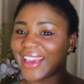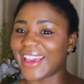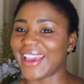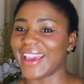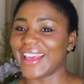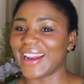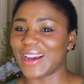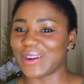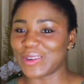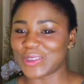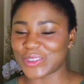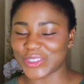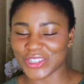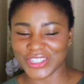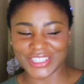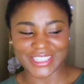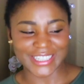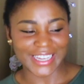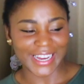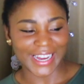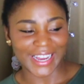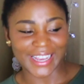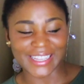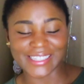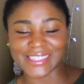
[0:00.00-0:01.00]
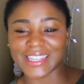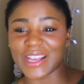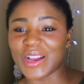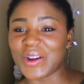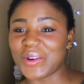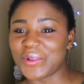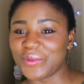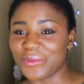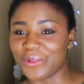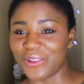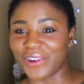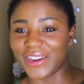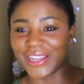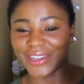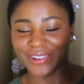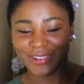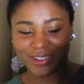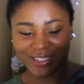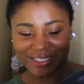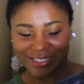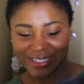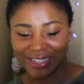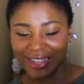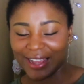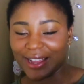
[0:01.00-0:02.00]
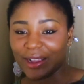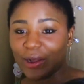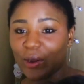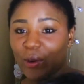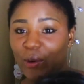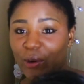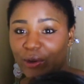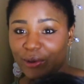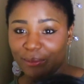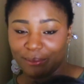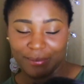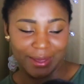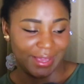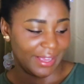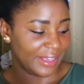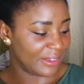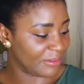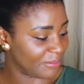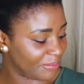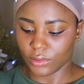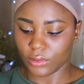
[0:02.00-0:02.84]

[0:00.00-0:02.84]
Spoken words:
and I'll show you guys what it looks like on me.